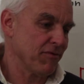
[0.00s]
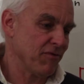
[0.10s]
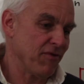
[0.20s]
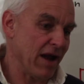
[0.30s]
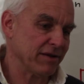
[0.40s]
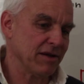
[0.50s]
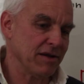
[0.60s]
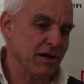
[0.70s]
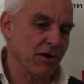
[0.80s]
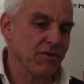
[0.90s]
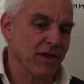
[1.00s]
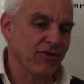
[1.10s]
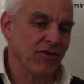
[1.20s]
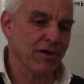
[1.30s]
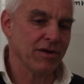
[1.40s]
fact here
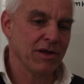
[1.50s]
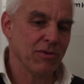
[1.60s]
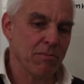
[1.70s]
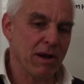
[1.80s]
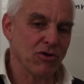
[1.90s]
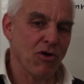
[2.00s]
that's might